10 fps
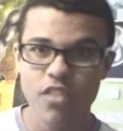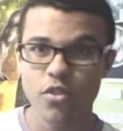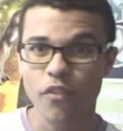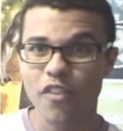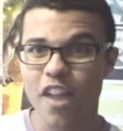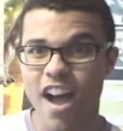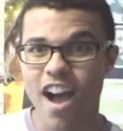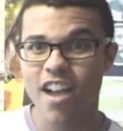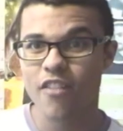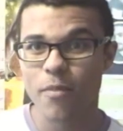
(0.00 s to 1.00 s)
Something that
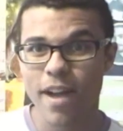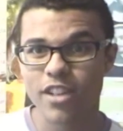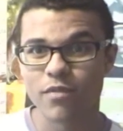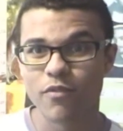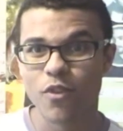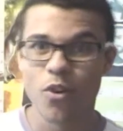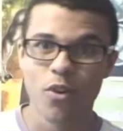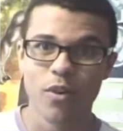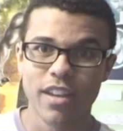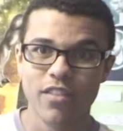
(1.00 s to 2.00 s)
I have a passion
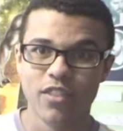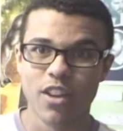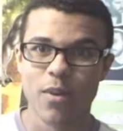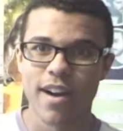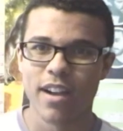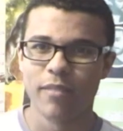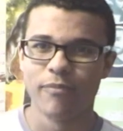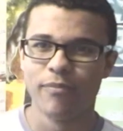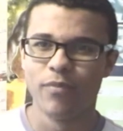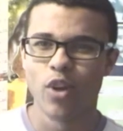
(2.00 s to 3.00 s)
for, even though
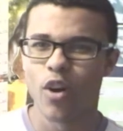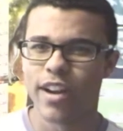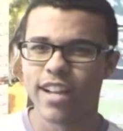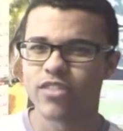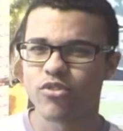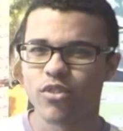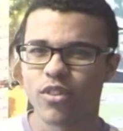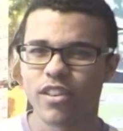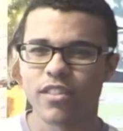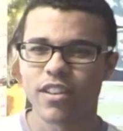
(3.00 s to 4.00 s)
I'm not an
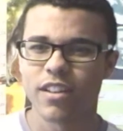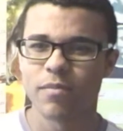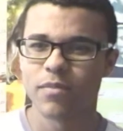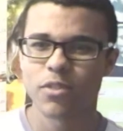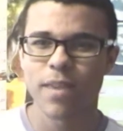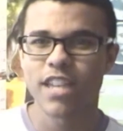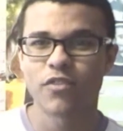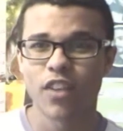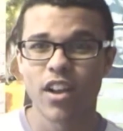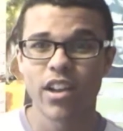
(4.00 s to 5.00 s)
astronaut or anything,
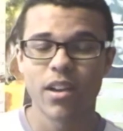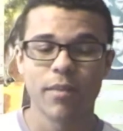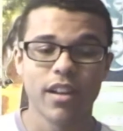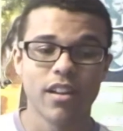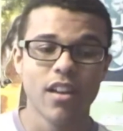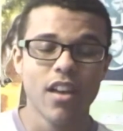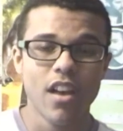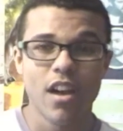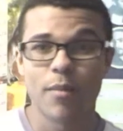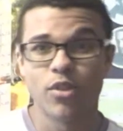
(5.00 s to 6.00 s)
space flight. I mean,
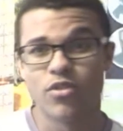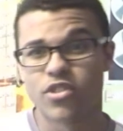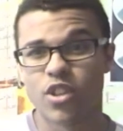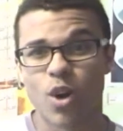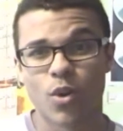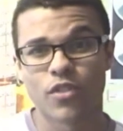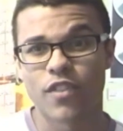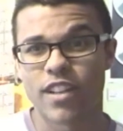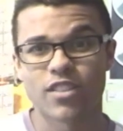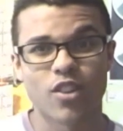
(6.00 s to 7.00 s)
I'm a huge Star Wars
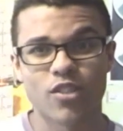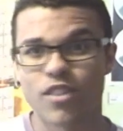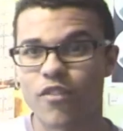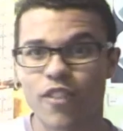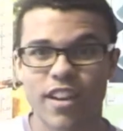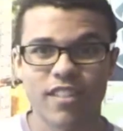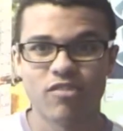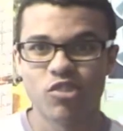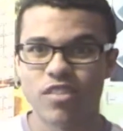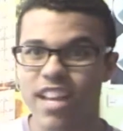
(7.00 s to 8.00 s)
fan, Star Trek
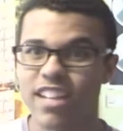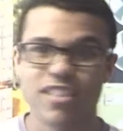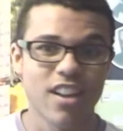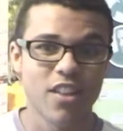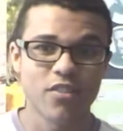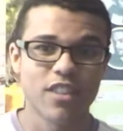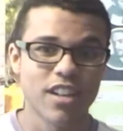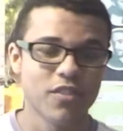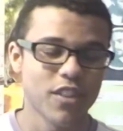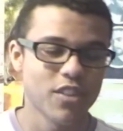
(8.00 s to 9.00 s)
fan, just any
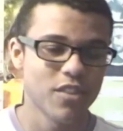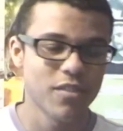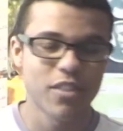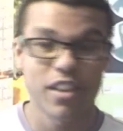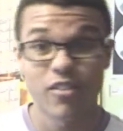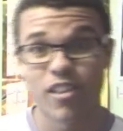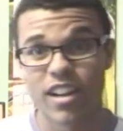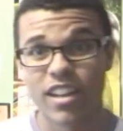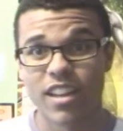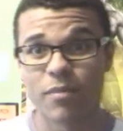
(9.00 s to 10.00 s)
science fiction thing
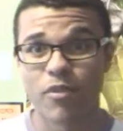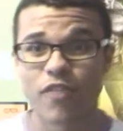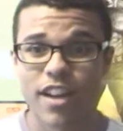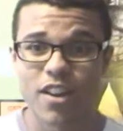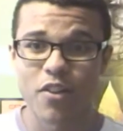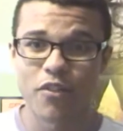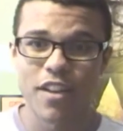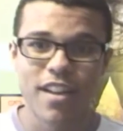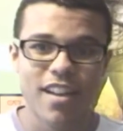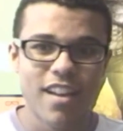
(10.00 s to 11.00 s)
really I'm a fan of.
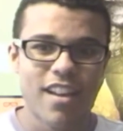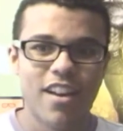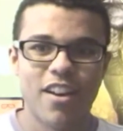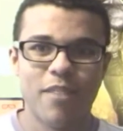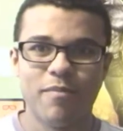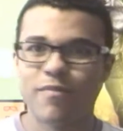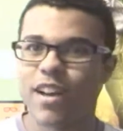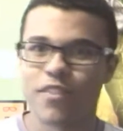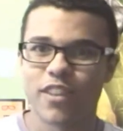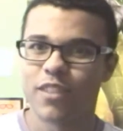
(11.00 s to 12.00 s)

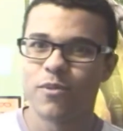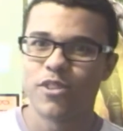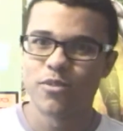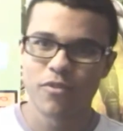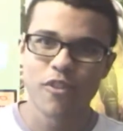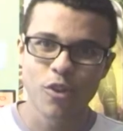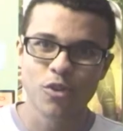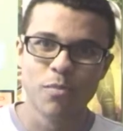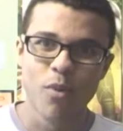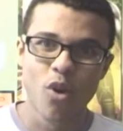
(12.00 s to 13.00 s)
I think we should
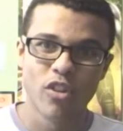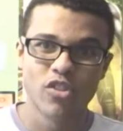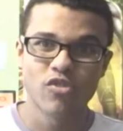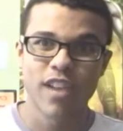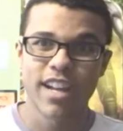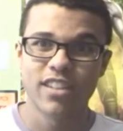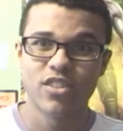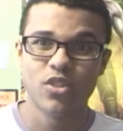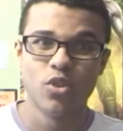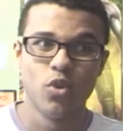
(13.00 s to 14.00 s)
focus more on trying
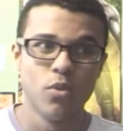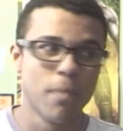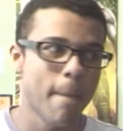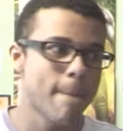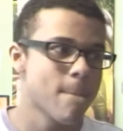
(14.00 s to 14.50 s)
to